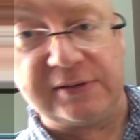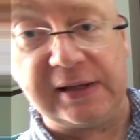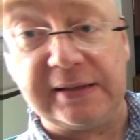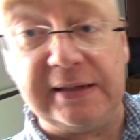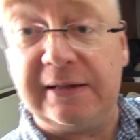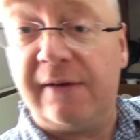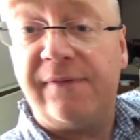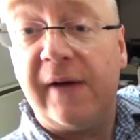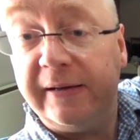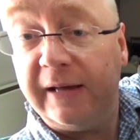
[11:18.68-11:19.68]
settings. I'll
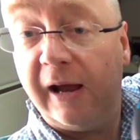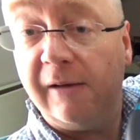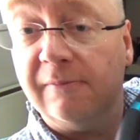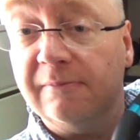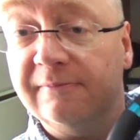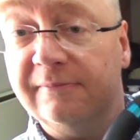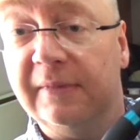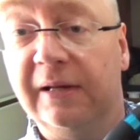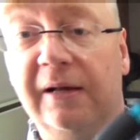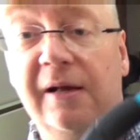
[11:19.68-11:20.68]
find out,
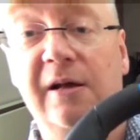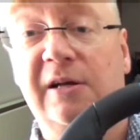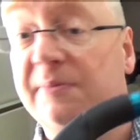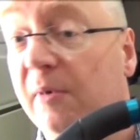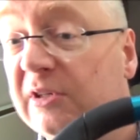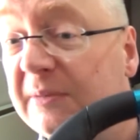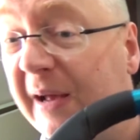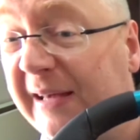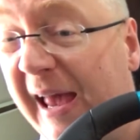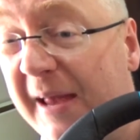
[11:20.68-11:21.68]
because most of my
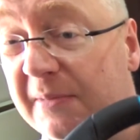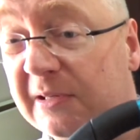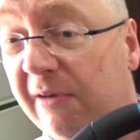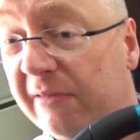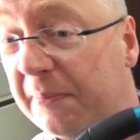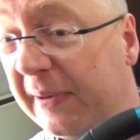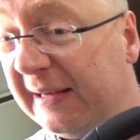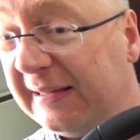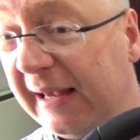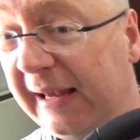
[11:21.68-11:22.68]
games are on the
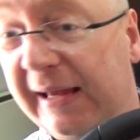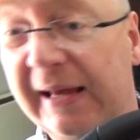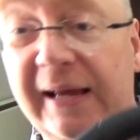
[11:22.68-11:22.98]
PC,